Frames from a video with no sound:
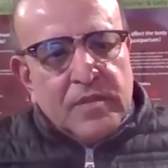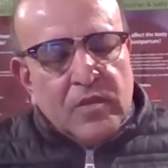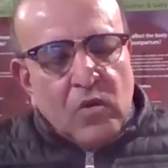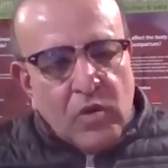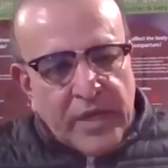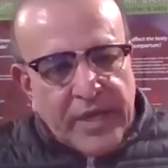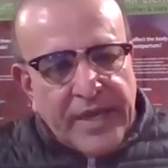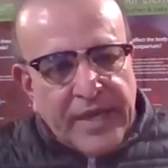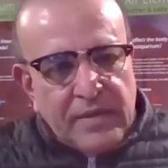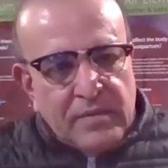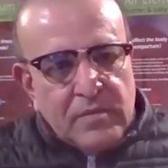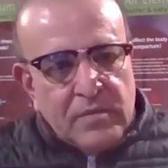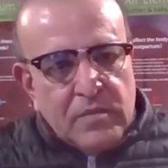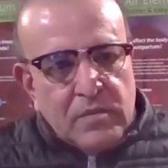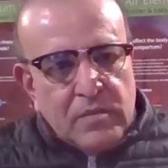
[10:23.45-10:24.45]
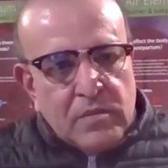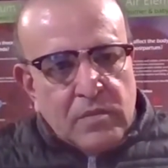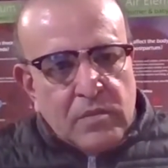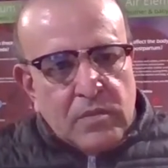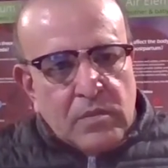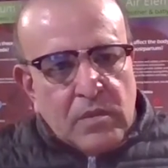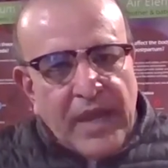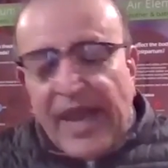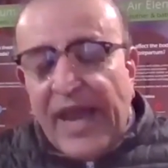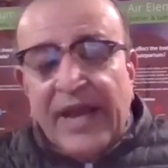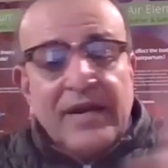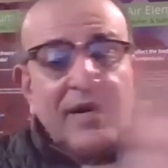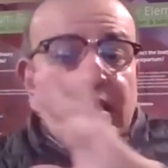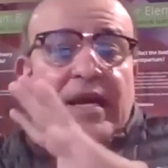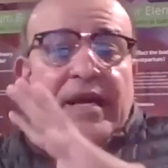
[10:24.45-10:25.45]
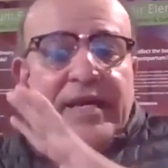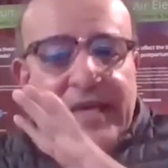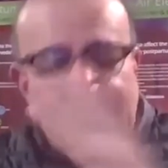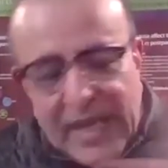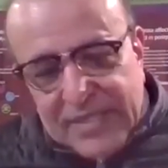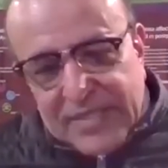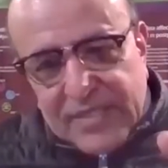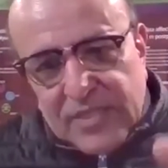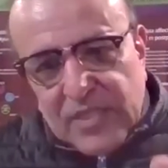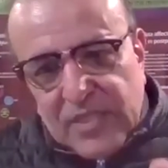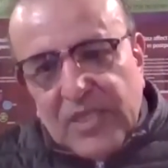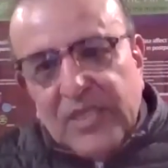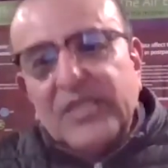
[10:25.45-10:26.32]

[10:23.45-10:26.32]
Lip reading: Okay. And yes,